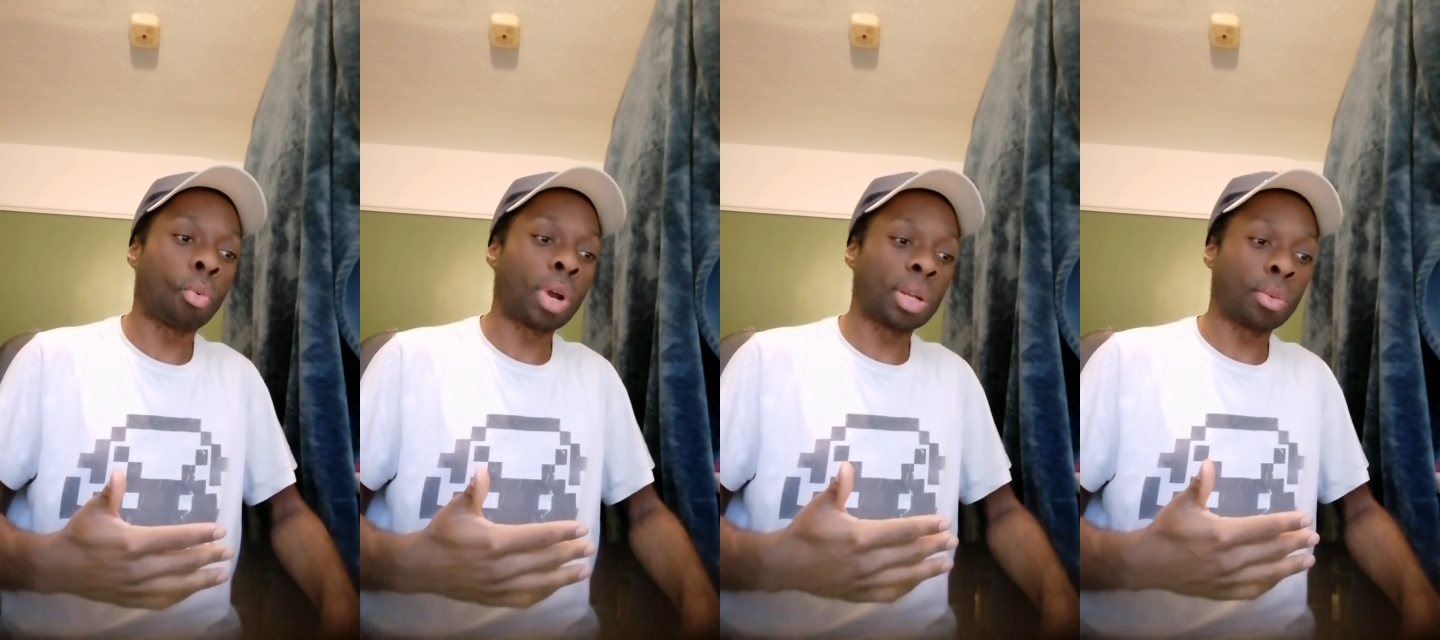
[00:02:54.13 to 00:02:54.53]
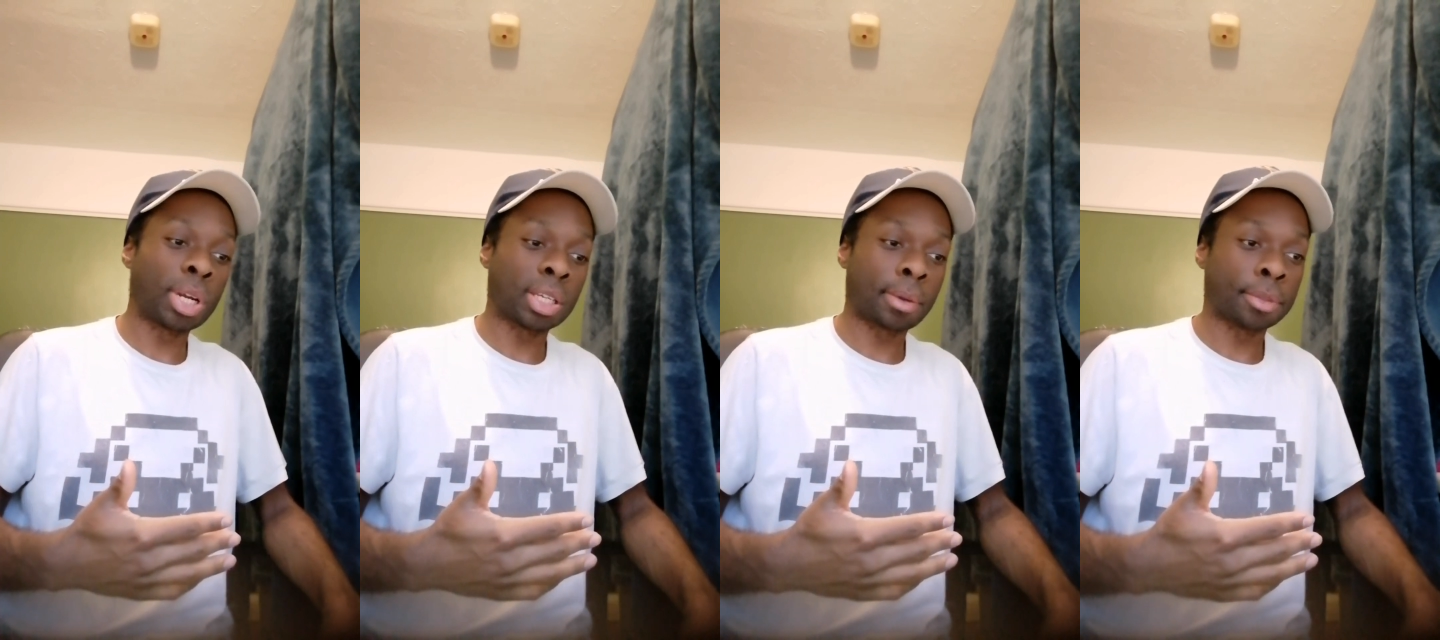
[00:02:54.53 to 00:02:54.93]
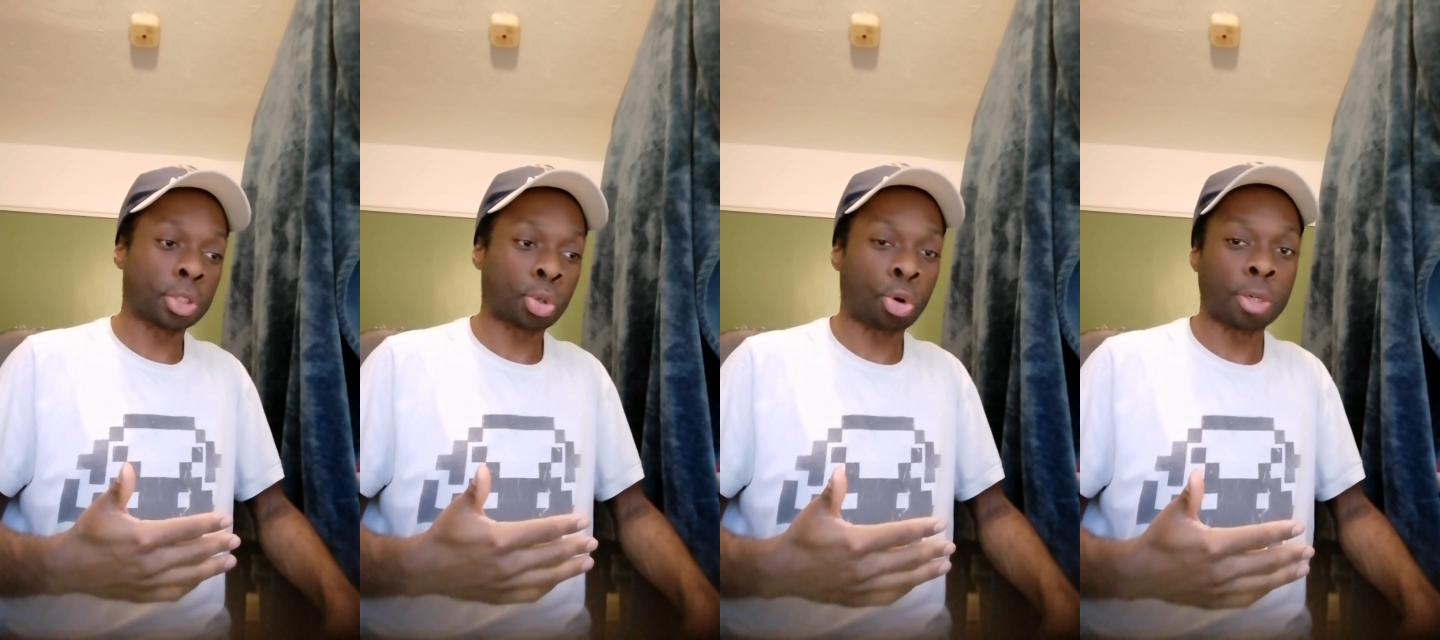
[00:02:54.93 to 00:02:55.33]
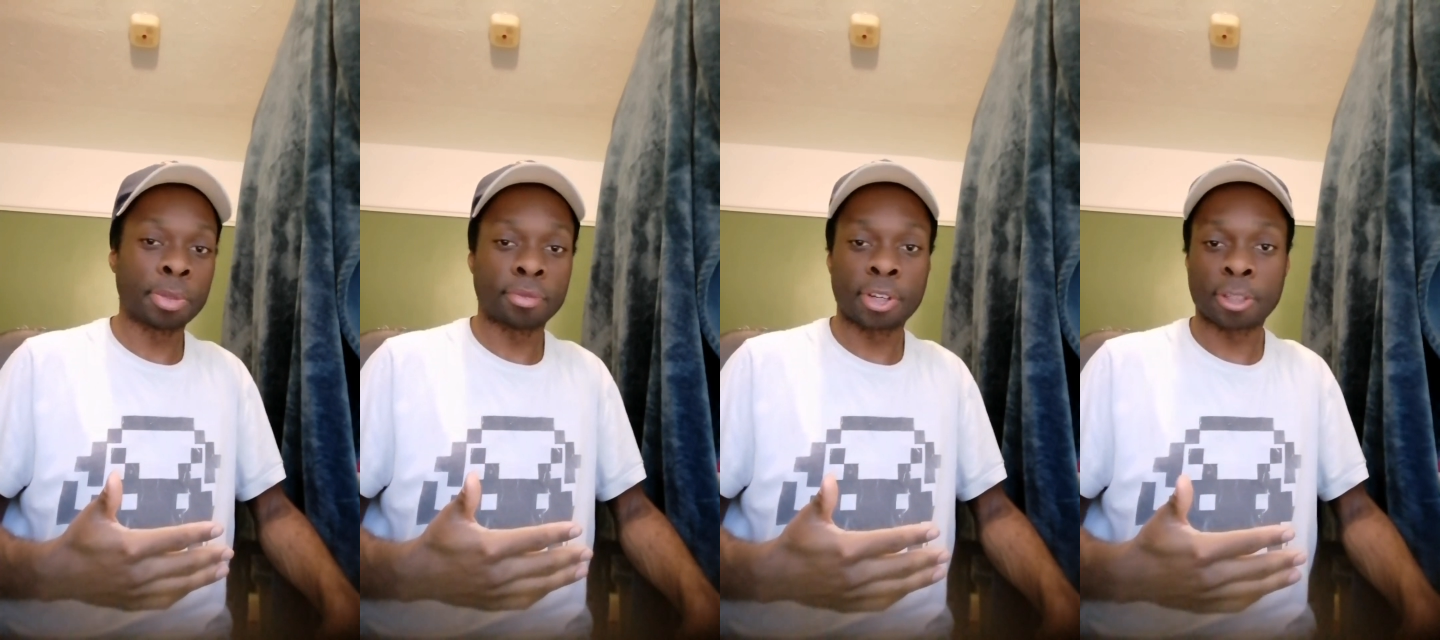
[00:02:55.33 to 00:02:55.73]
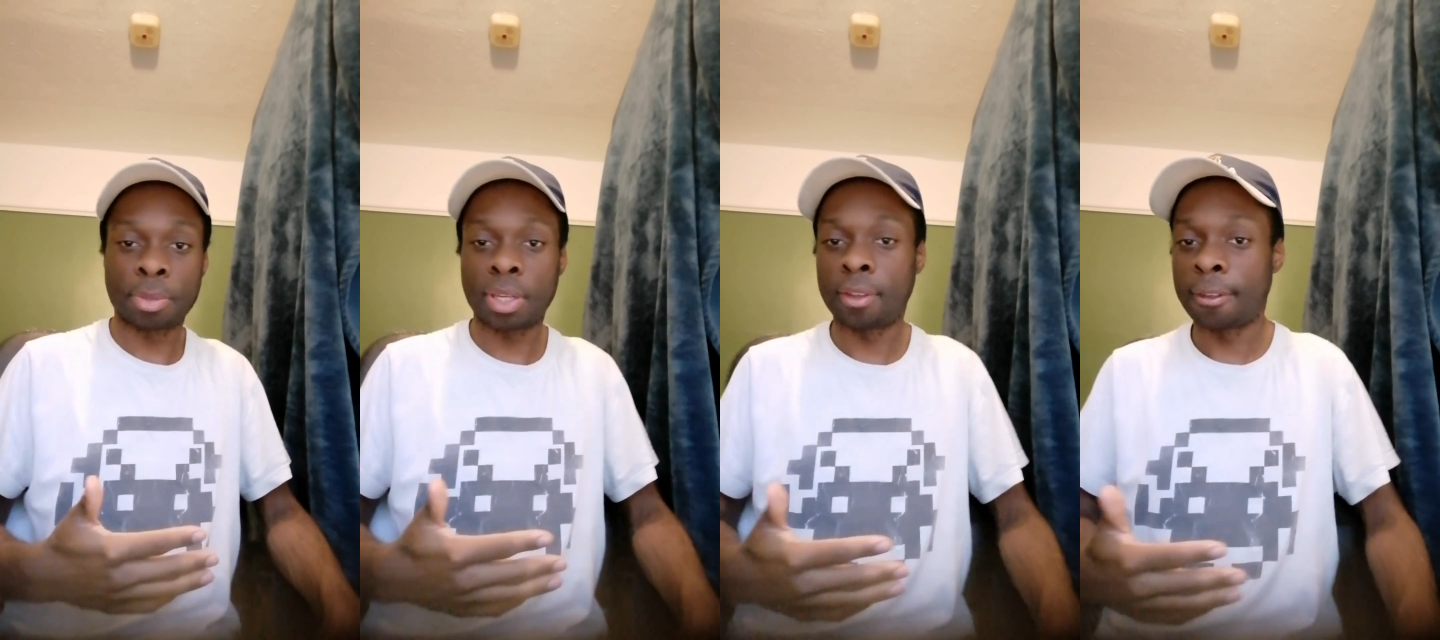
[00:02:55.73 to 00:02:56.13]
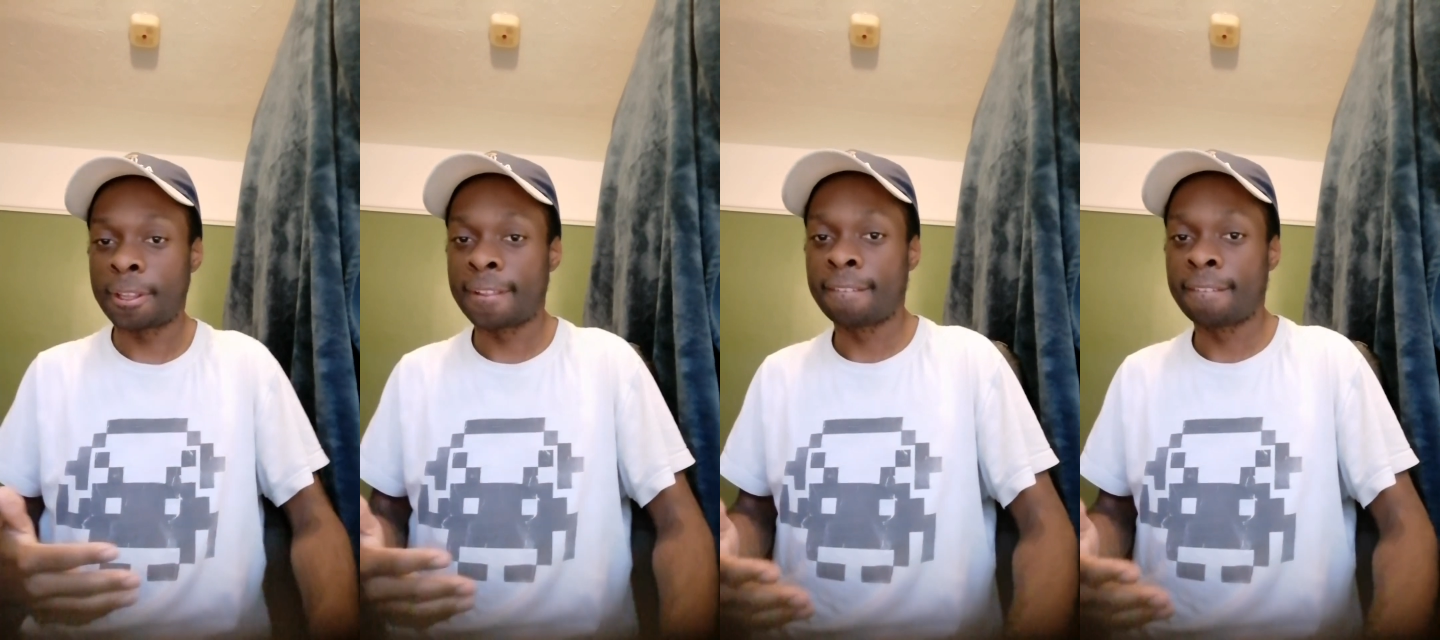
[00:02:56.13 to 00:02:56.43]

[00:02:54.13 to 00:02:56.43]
when it comes to tournament rugby.